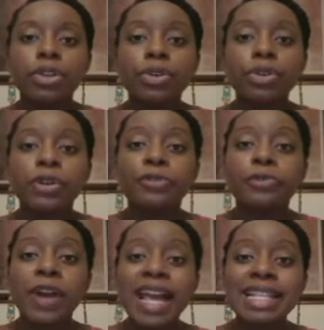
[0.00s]
Your
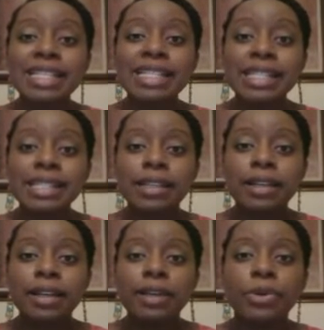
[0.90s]
friends
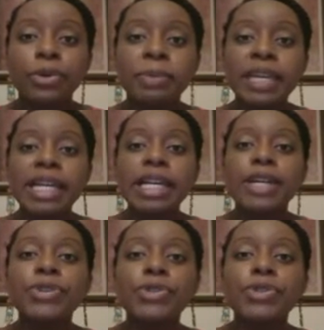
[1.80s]
would be
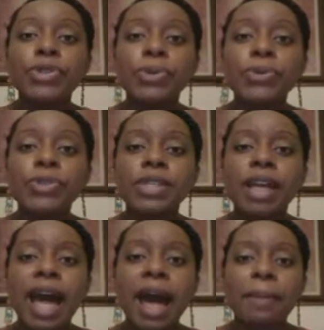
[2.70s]
sus
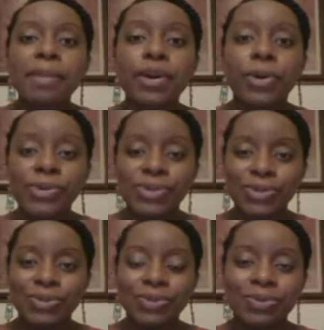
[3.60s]

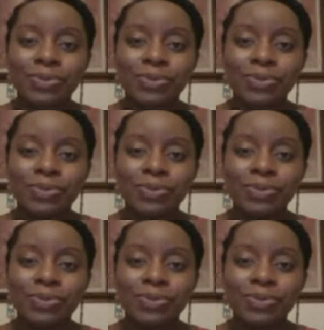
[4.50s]
amigos.